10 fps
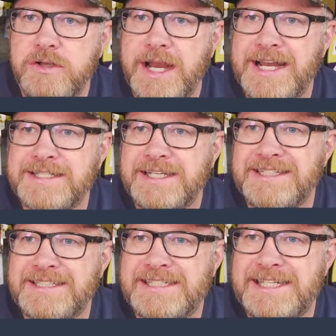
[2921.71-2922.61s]
guys
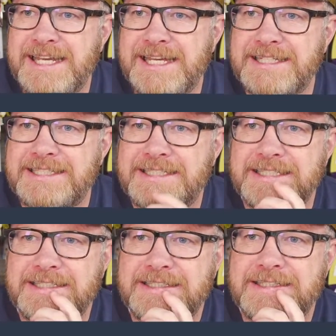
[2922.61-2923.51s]
can see it.
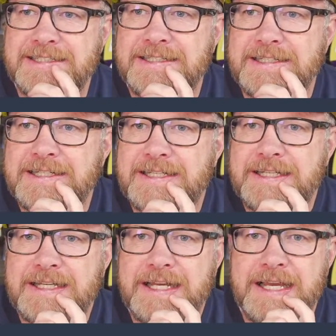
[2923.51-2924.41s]

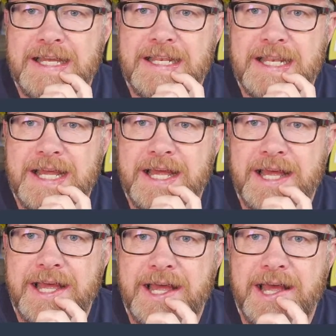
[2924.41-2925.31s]
And
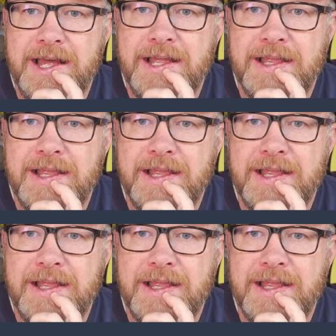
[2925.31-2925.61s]
uh